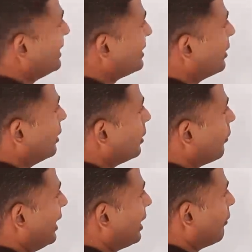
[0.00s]
as
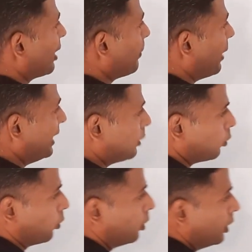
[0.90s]
21 by
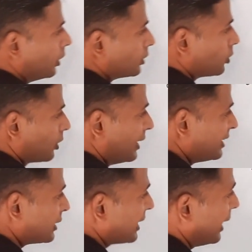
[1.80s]
2. So
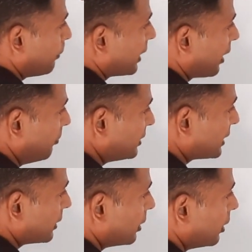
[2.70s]
this side
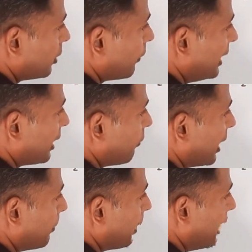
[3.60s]
becomes 21